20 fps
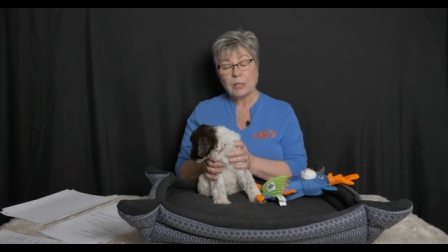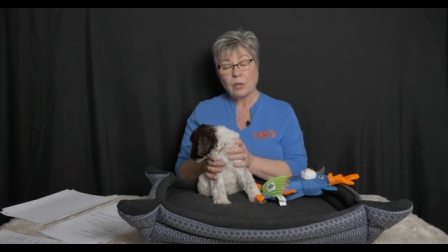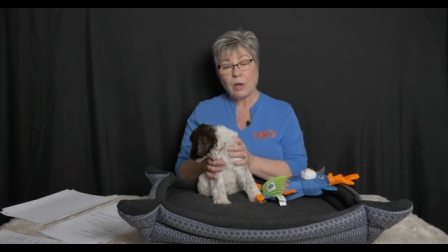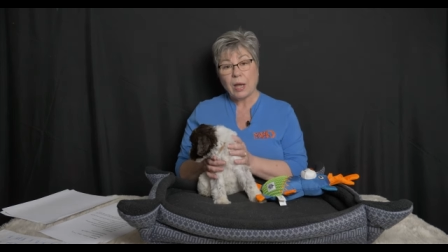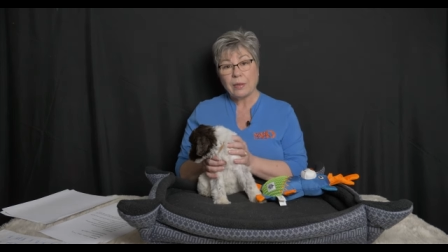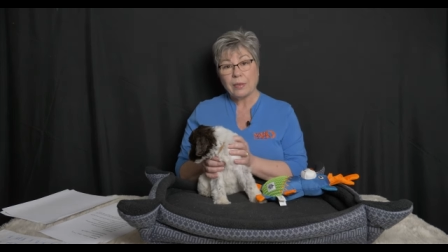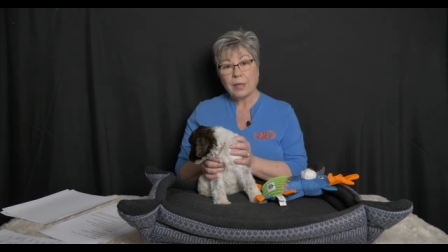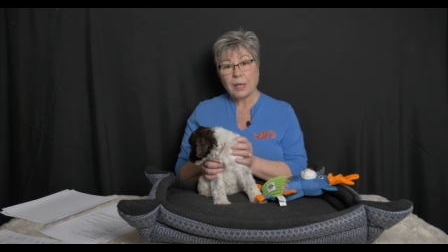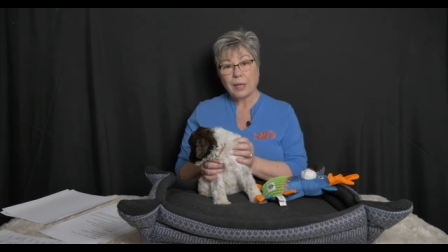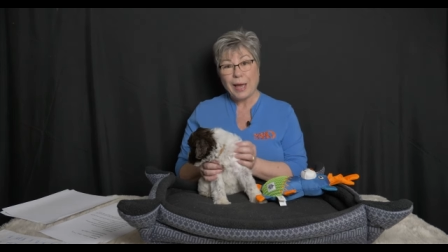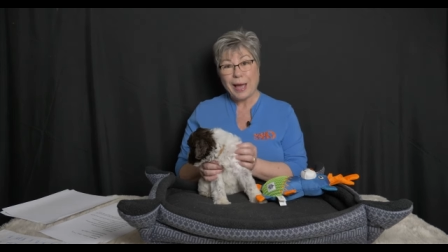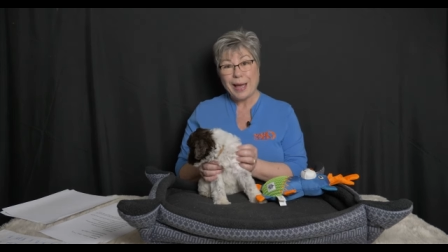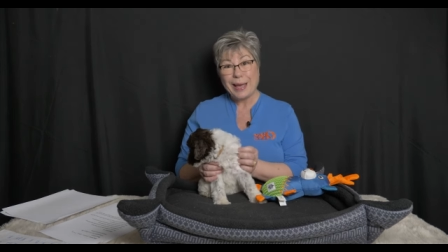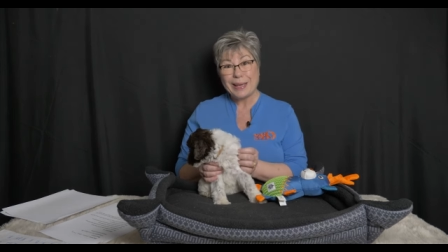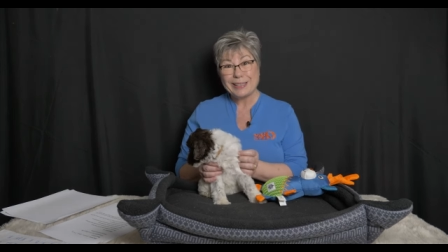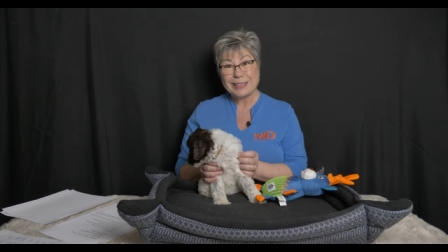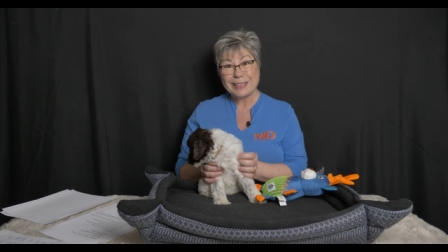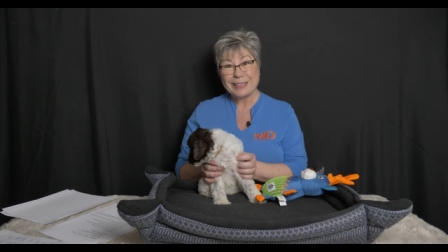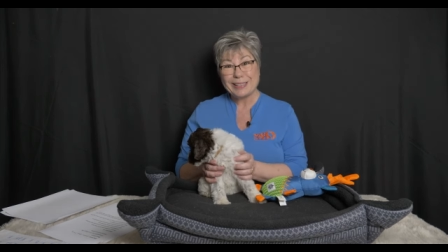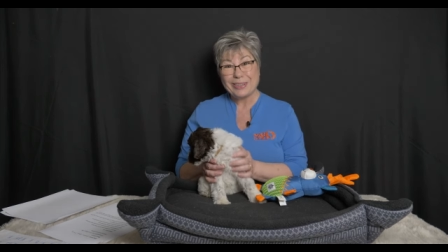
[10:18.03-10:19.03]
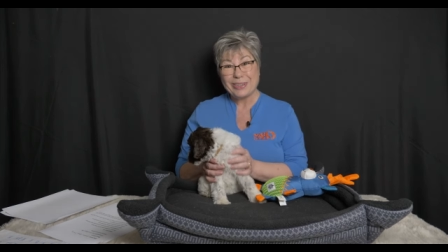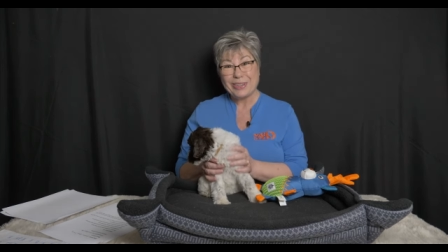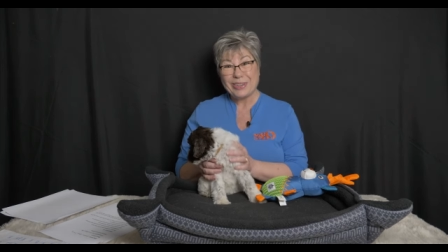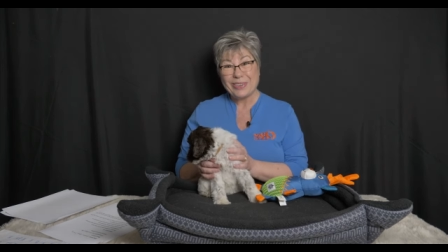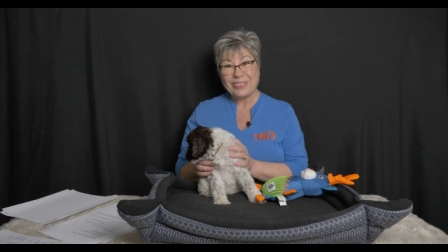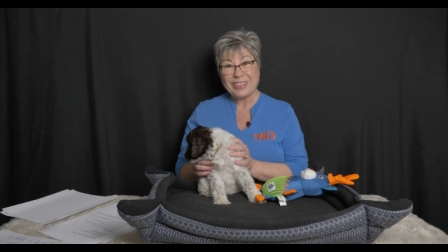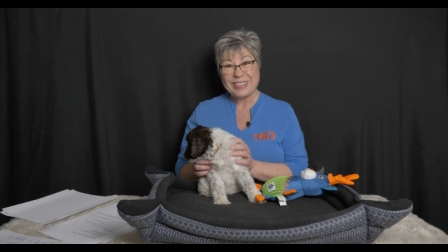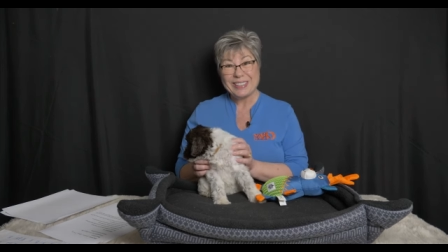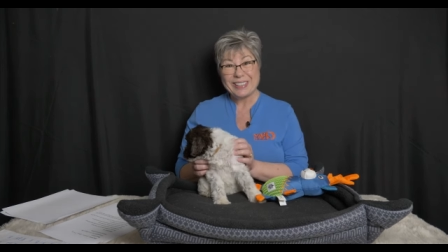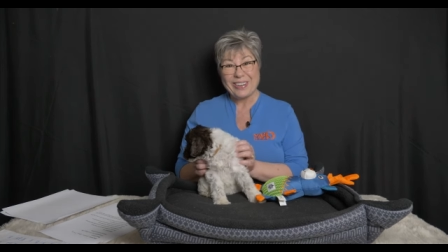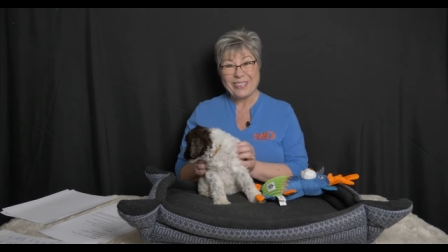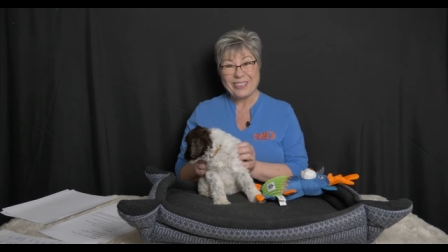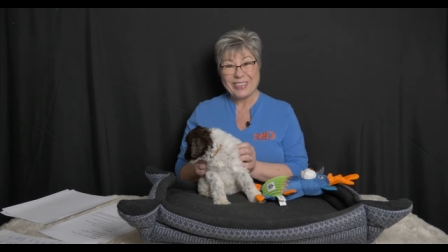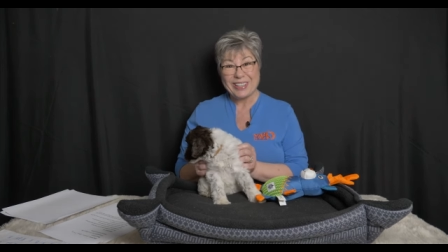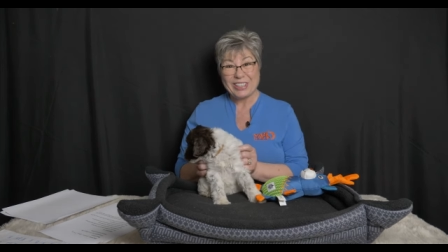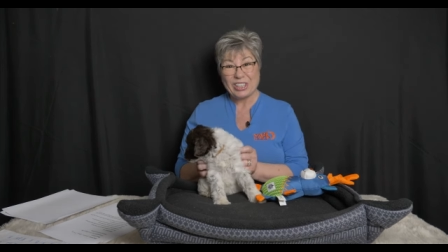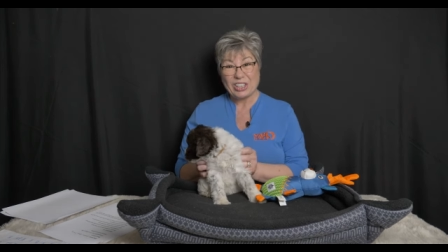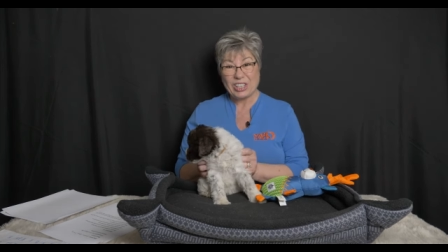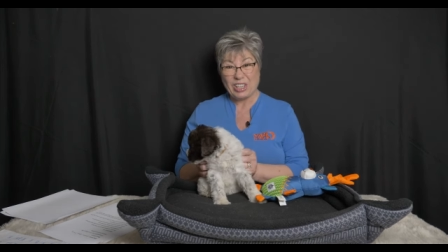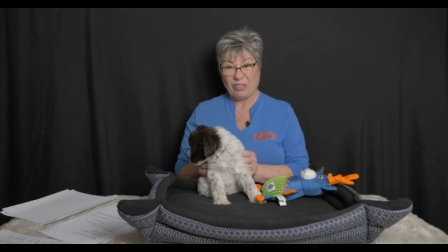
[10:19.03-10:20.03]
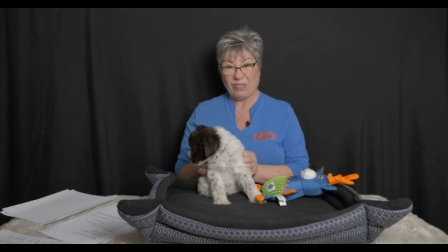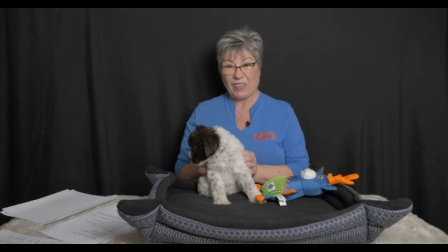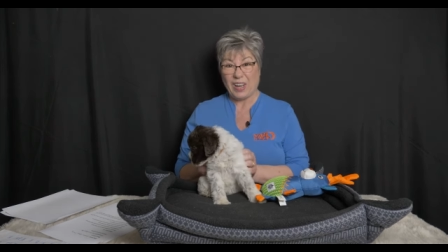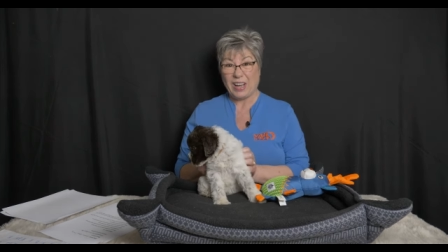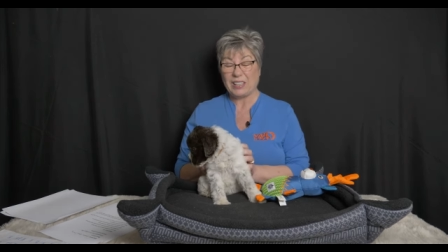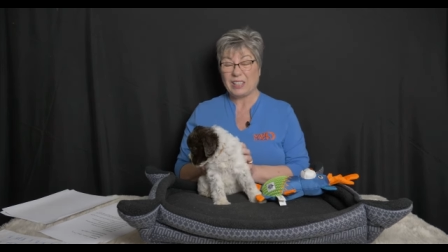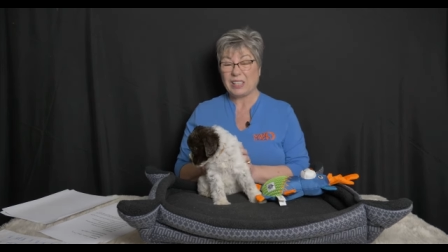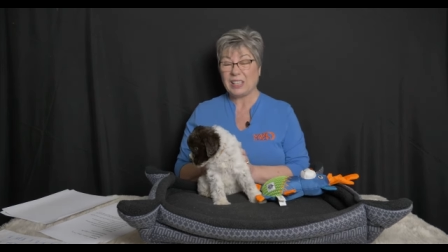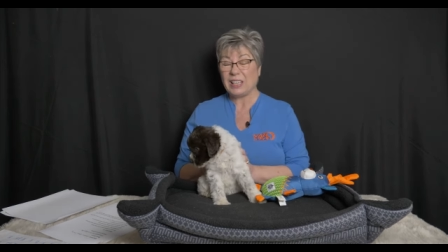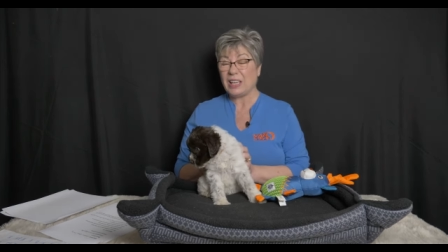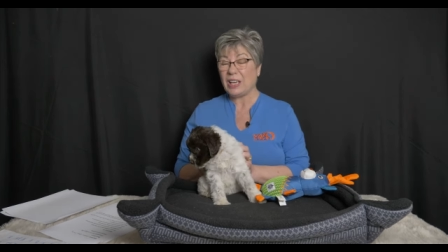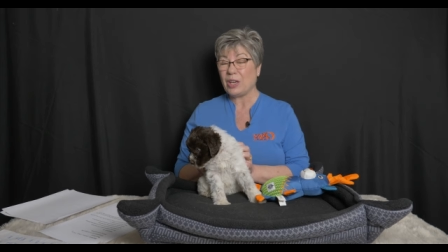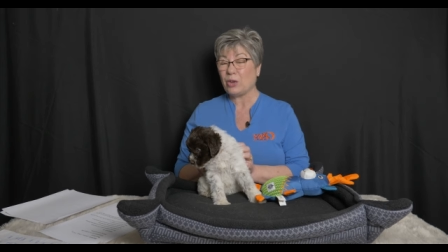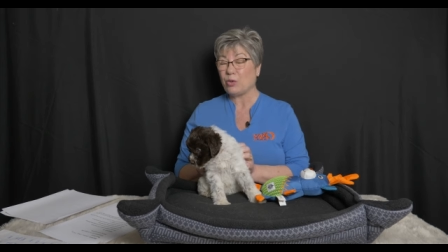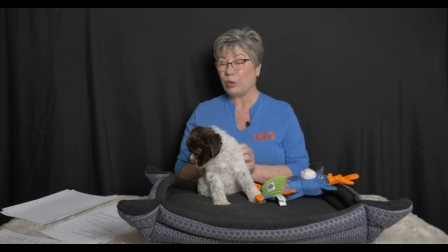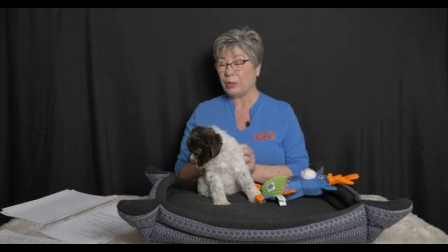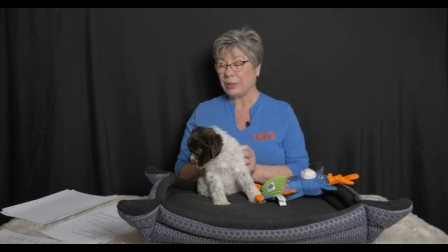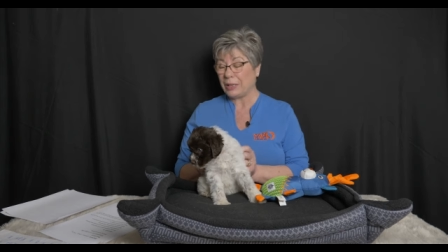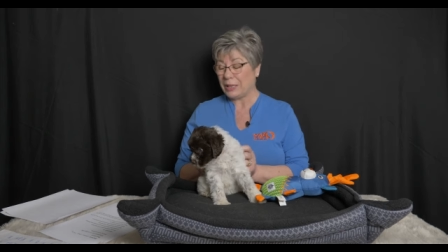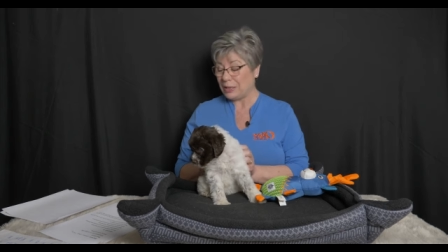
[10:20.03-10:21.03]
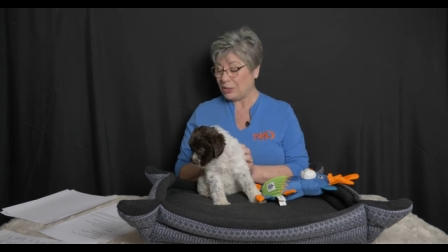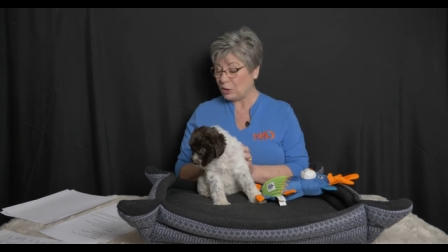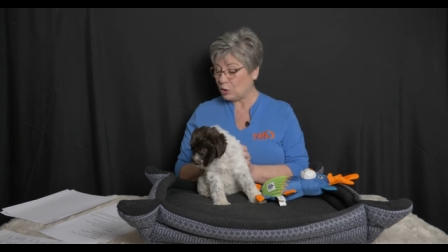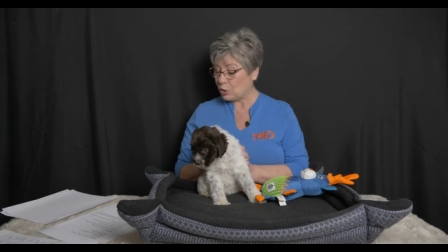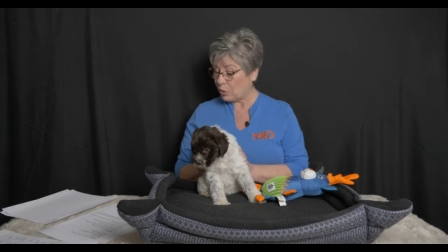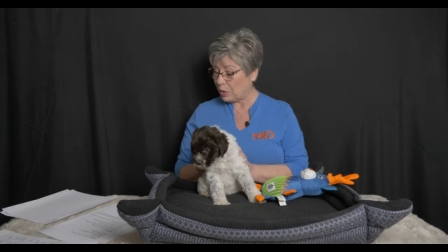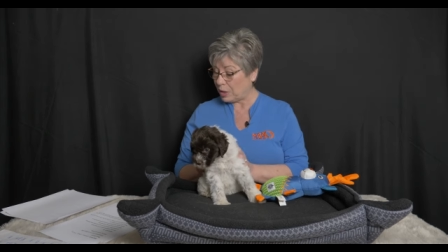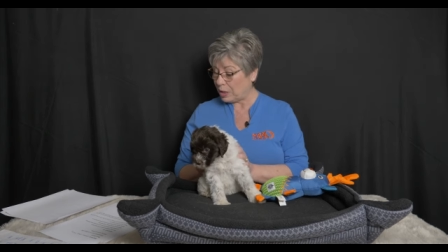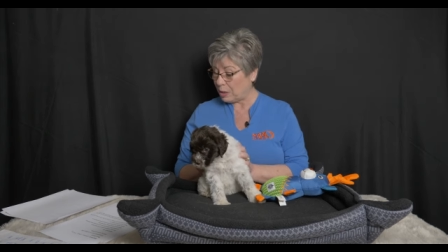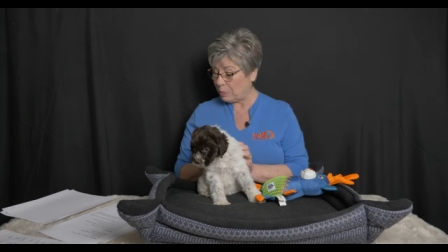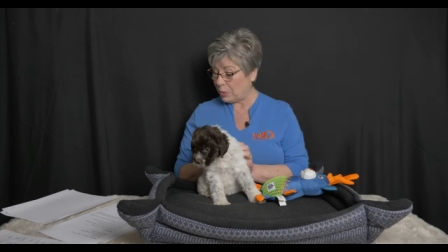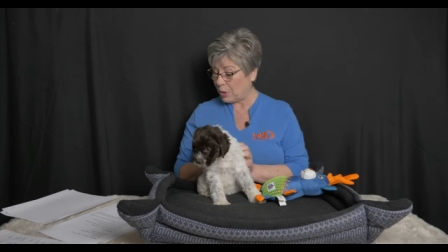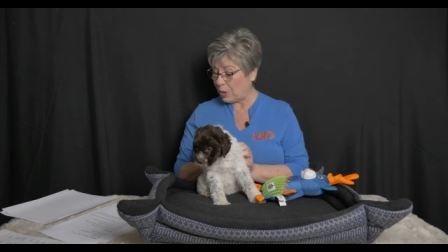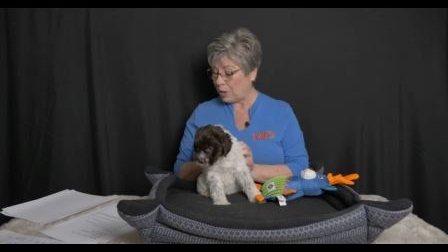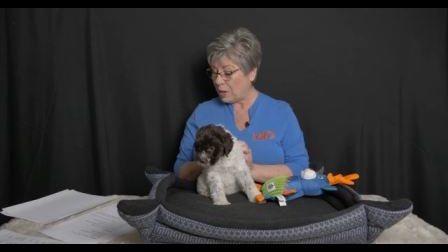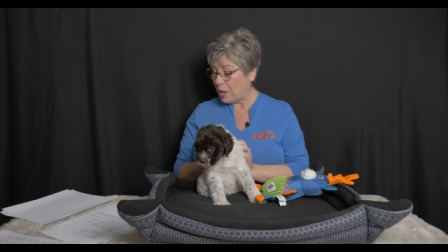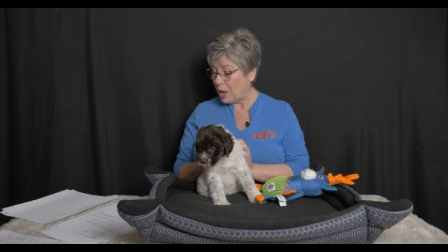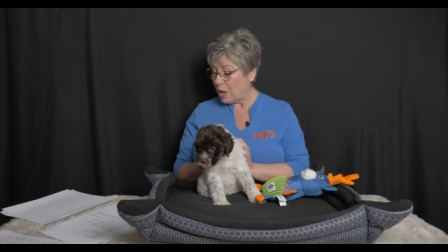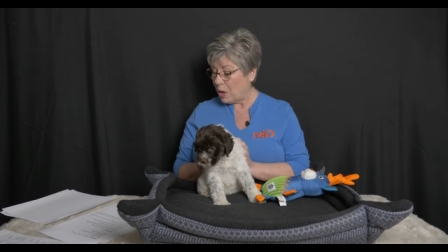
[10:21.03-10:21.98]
so I think hikes is going to be something she finds equally enjoyable